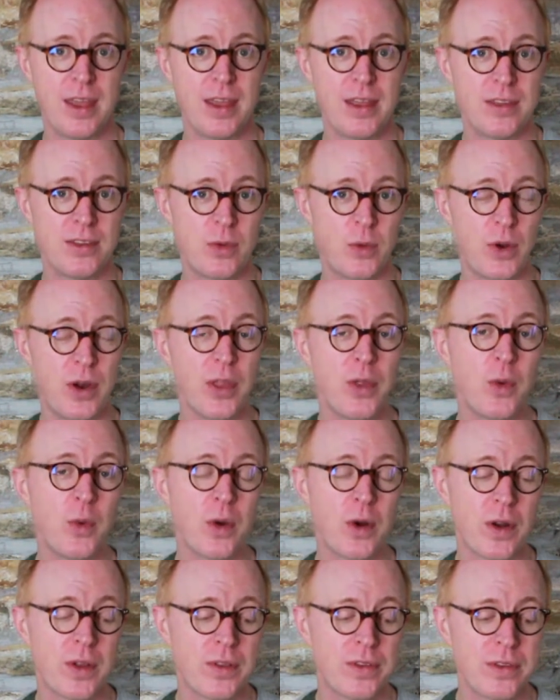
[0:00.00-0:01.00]
So in other
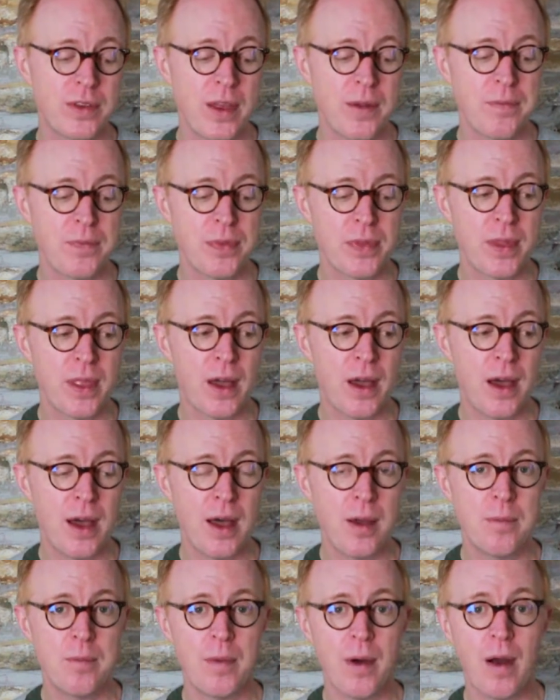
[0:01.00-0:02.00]
words,
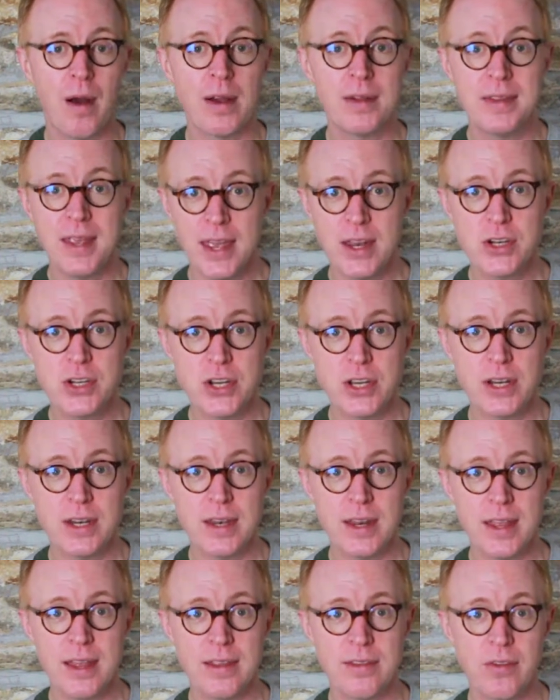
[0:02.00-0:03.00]
our attention
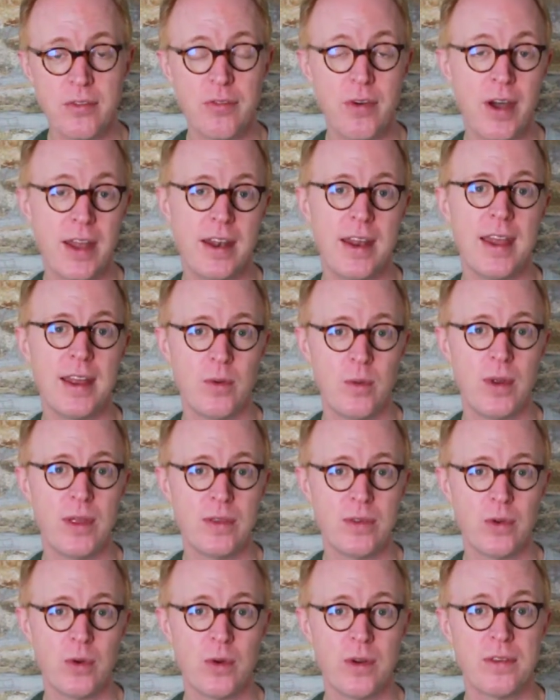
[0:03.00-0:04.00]
is a finite
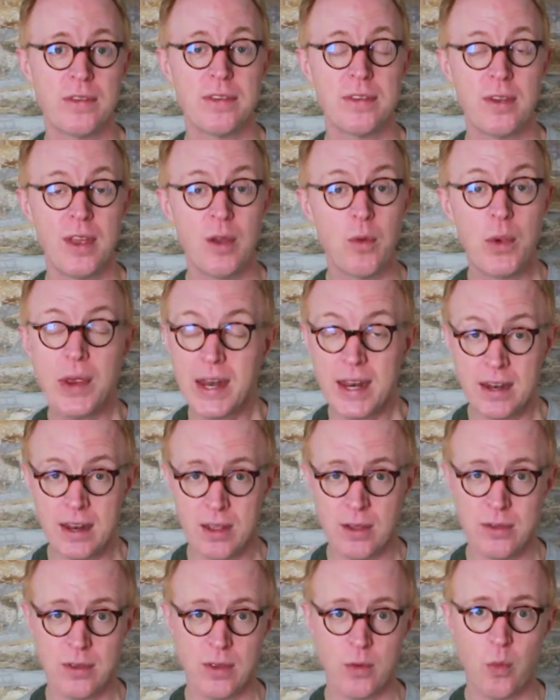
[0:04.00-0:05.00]
resource and we need to
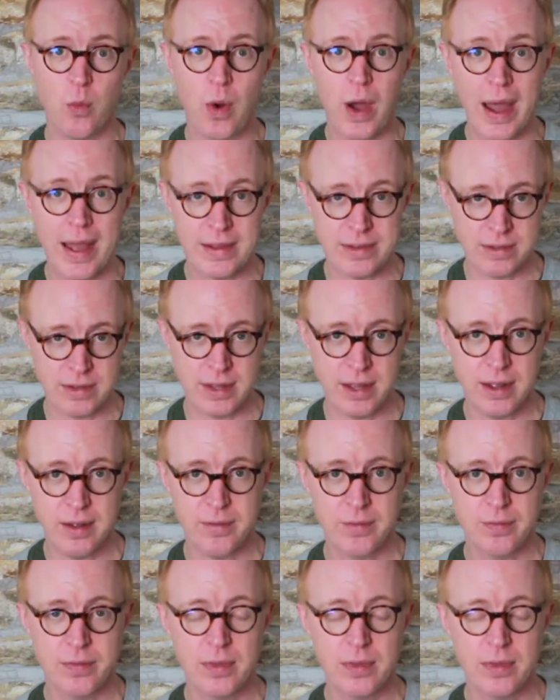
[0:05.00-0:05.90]
use it wisely.